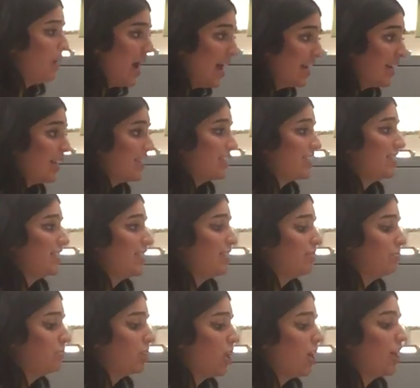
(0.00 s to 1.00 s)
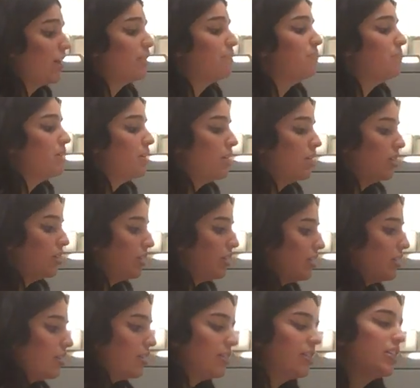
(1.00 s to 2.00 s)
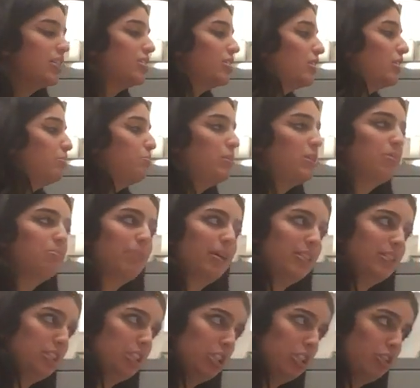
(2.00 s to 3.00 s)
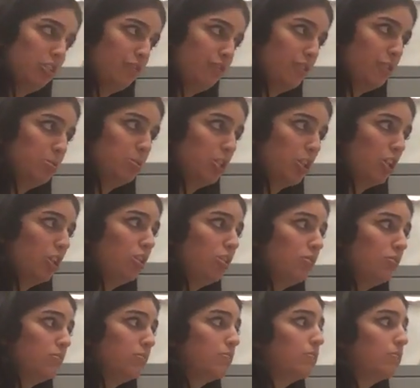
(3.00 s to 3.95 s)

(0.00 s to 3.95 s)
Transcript: and at the same time, this could be amended in the future.